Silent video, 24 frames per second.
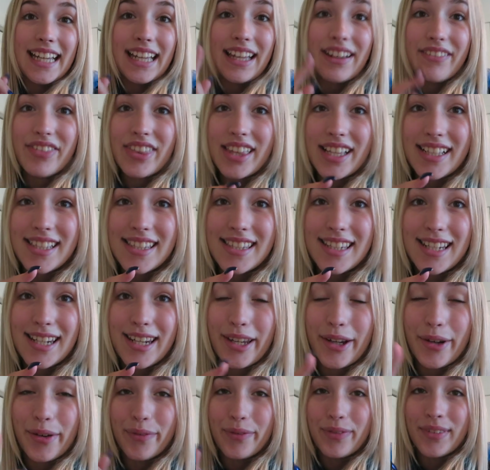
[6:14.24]
I have things to
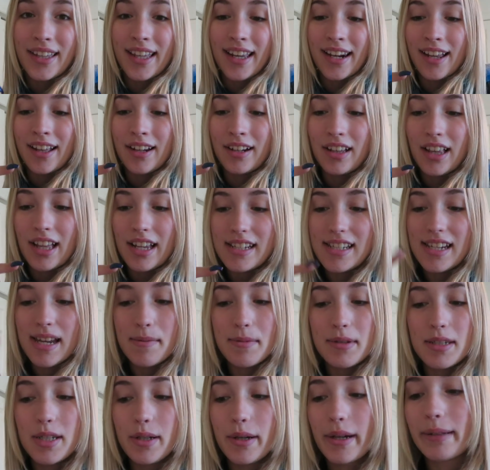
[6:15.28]
do and not a lot of time
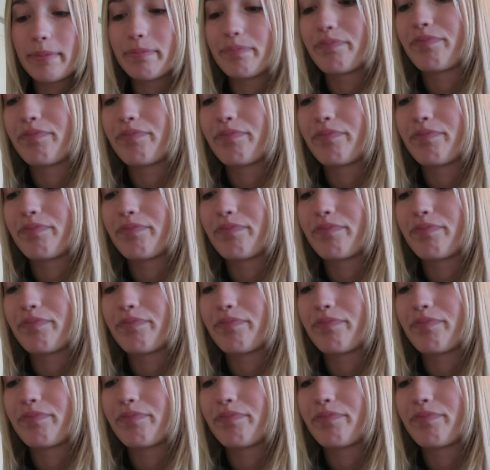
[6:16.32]
to do it.